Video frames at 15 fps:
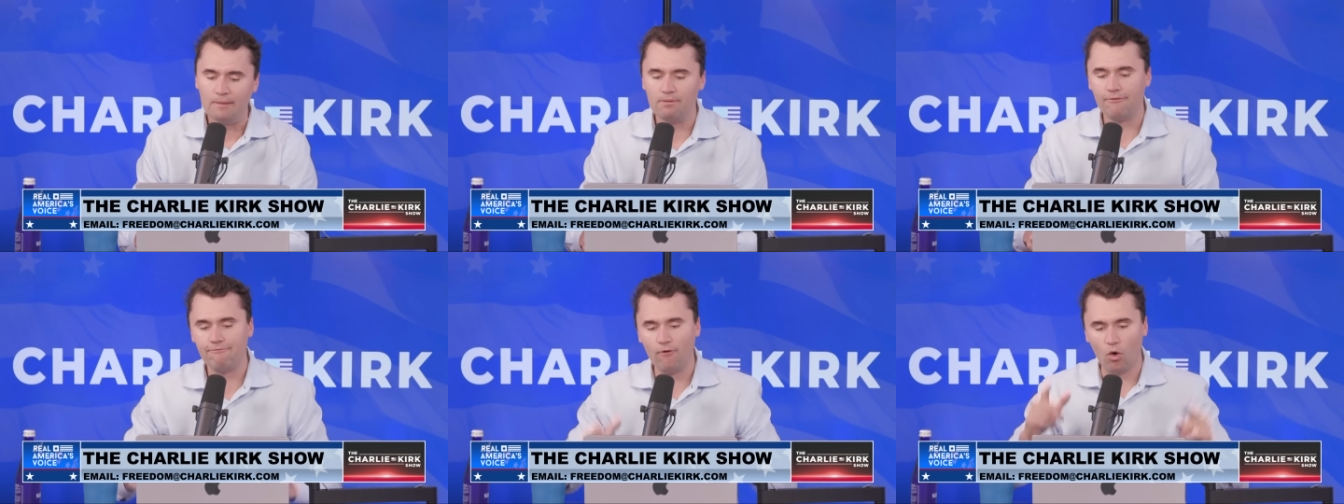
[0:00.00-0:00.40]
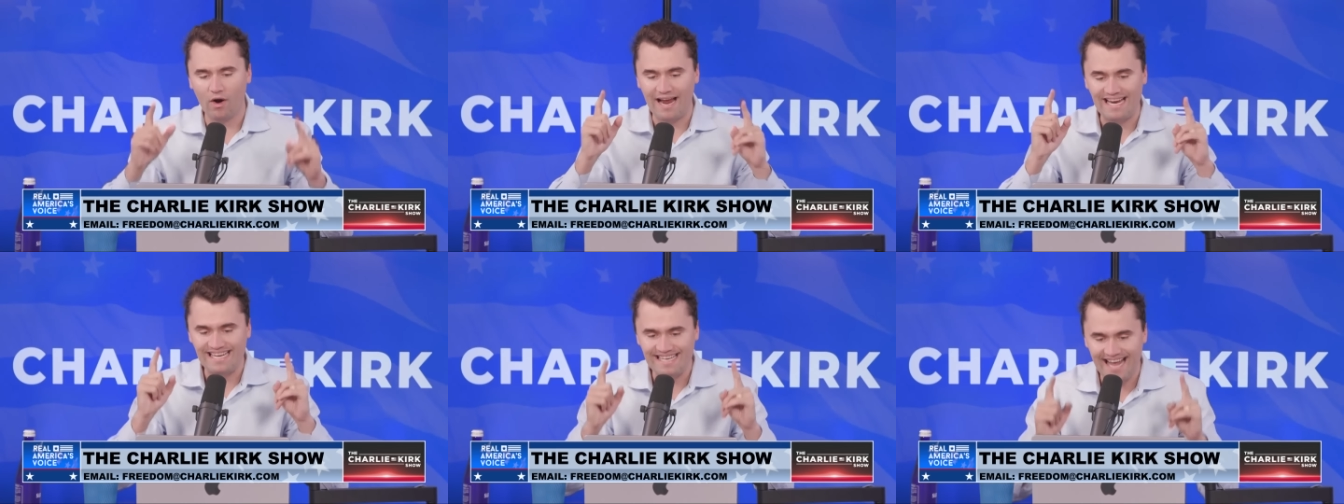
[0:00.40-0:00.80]

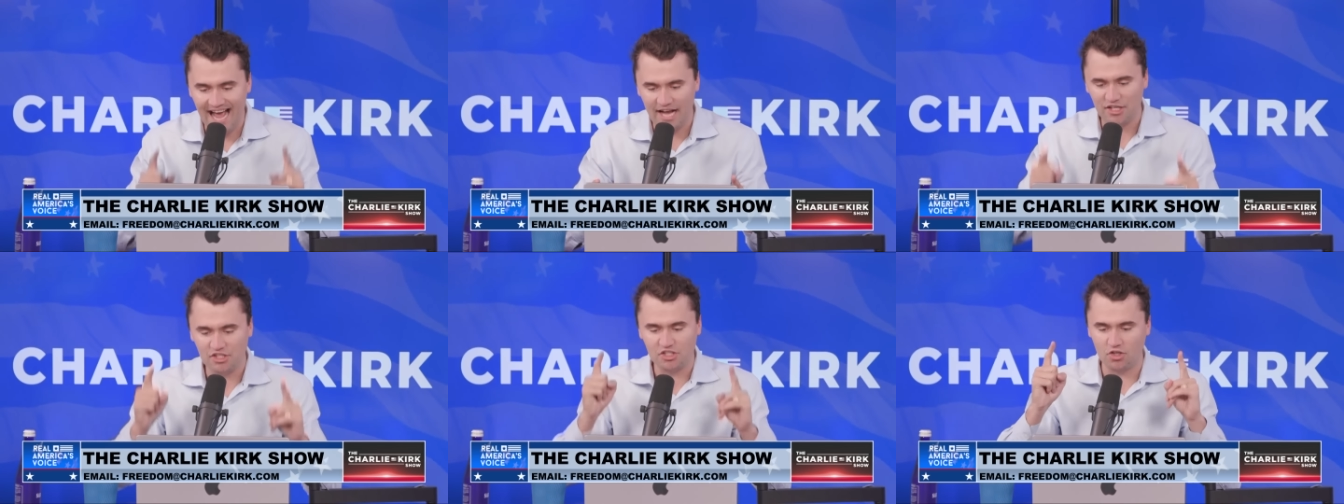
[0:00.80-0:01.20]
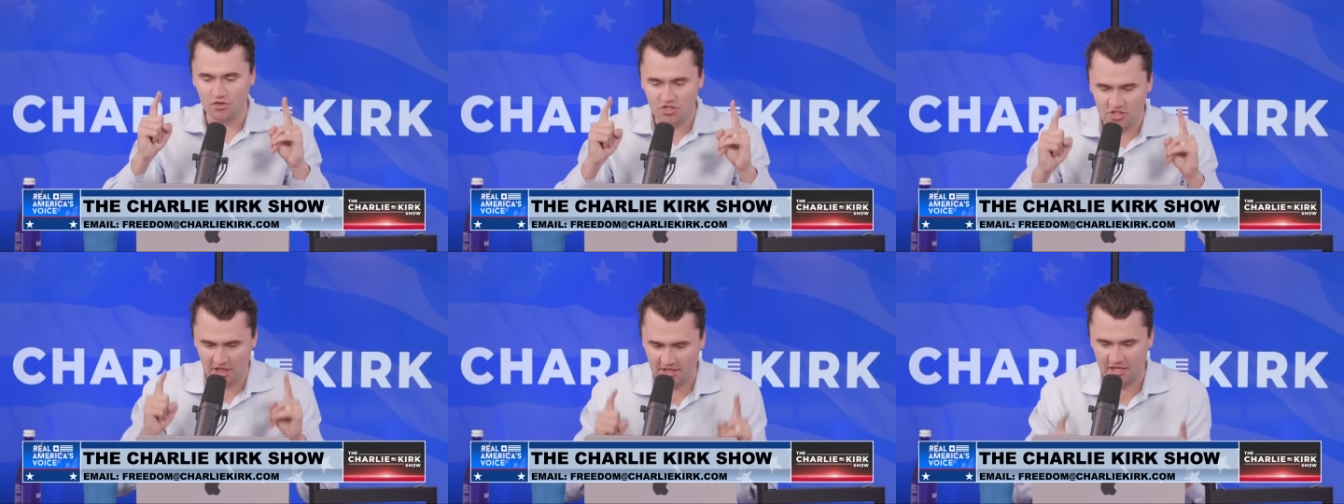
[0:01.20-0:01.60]
before a
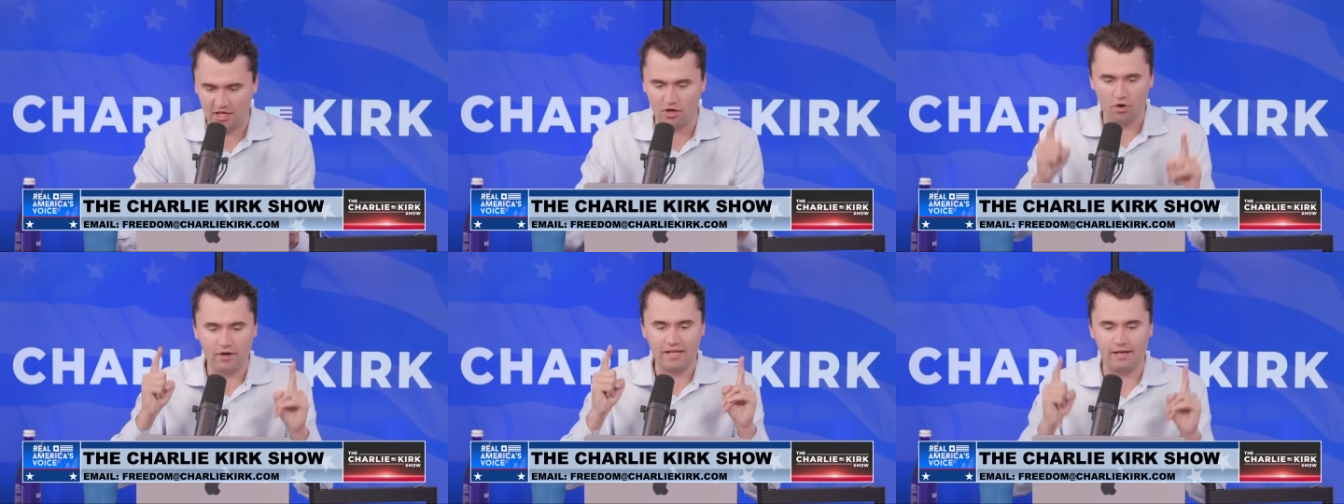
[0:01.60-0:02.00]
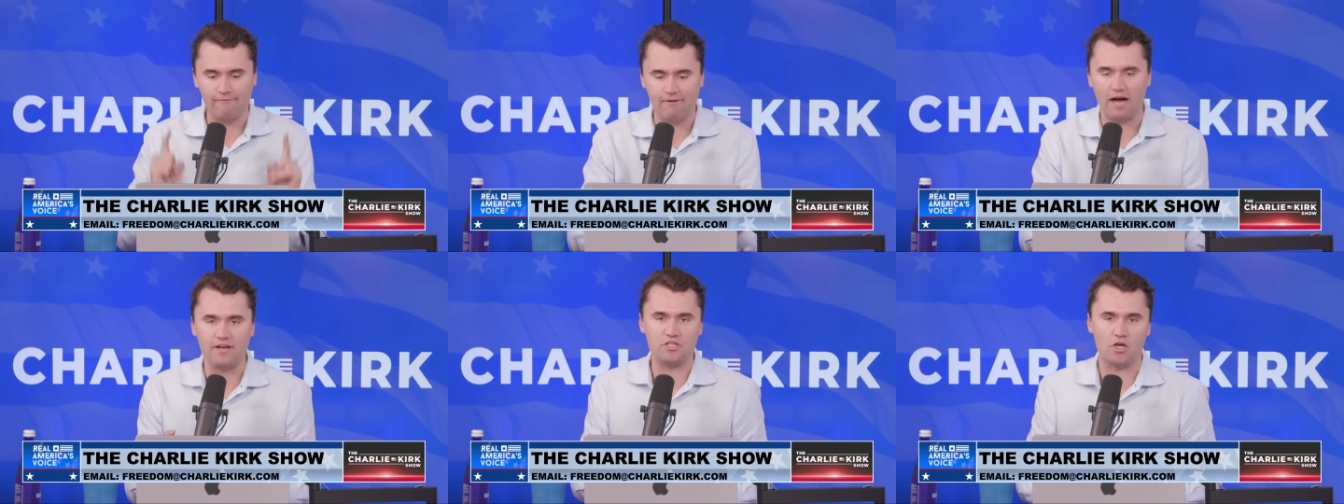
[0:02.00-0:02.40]
national security
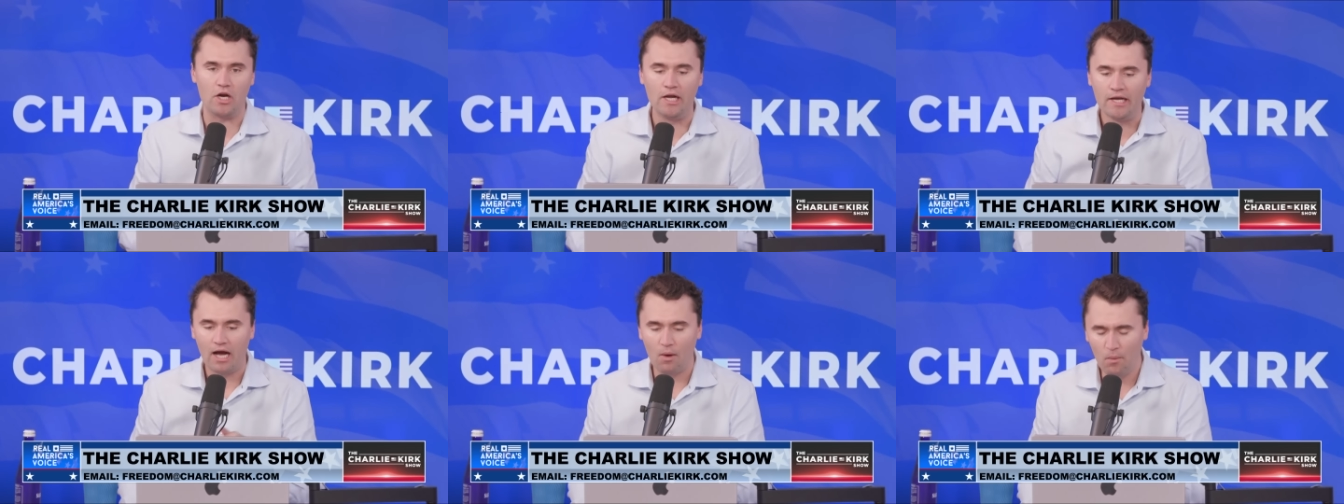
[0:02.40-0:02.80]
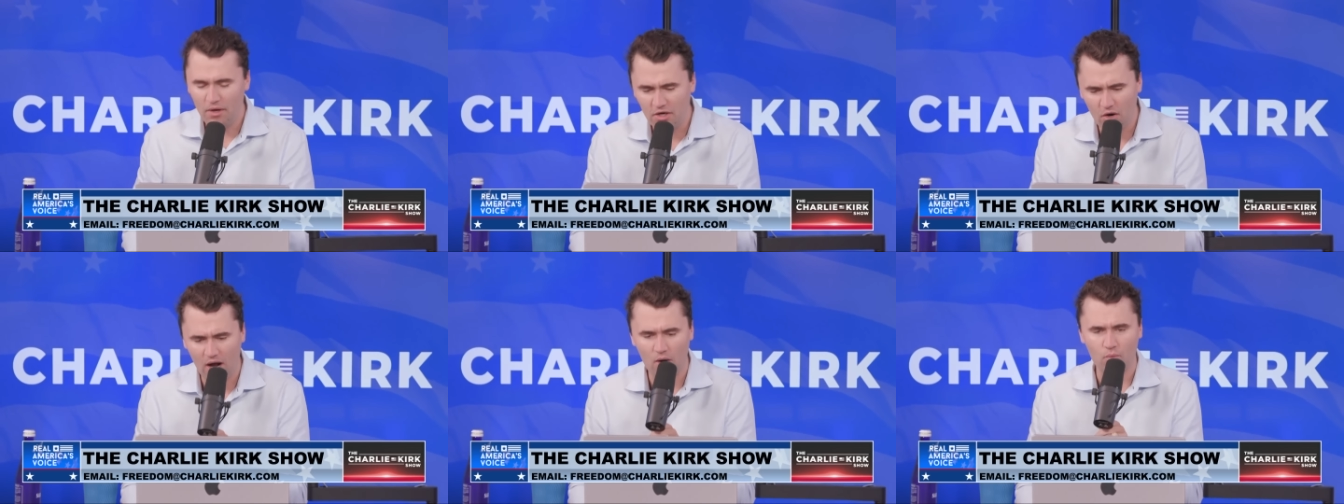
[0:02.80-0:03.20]
advisor, I
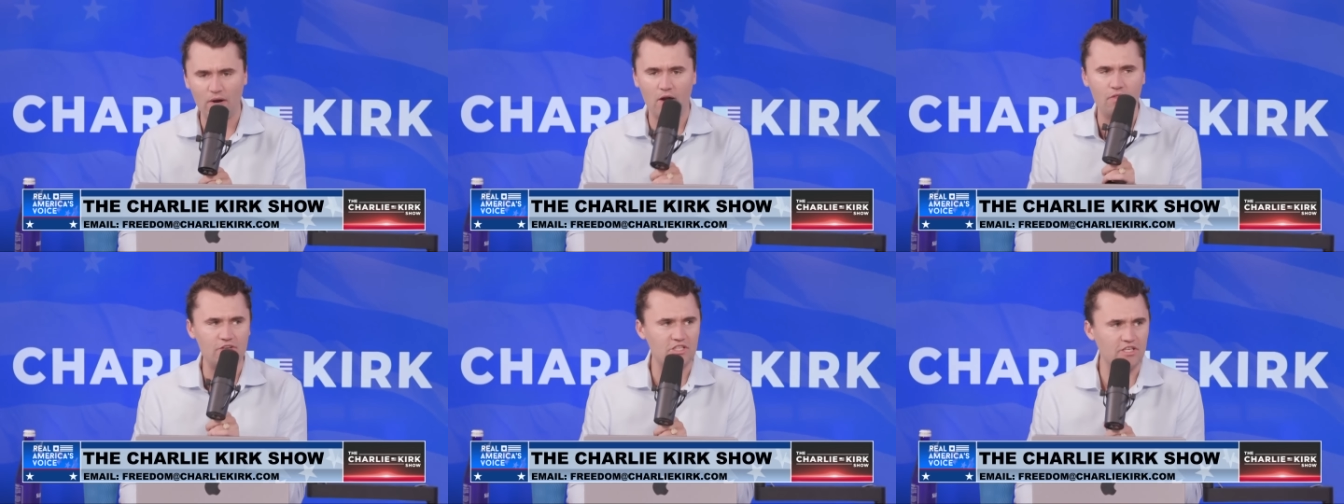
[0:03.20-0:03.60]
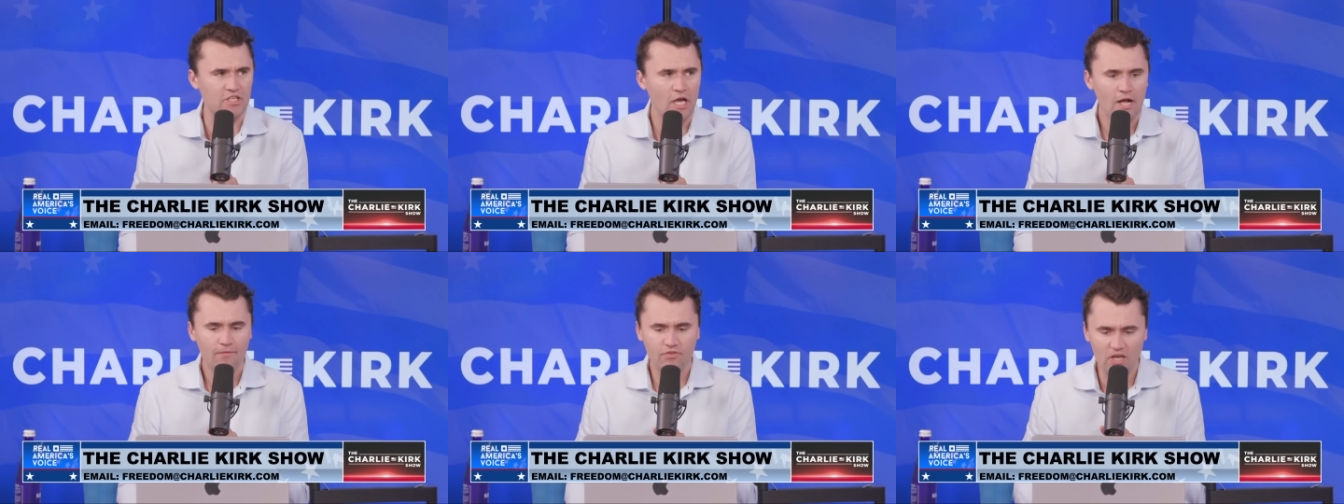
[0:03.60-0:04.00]
want you to know how rare this is.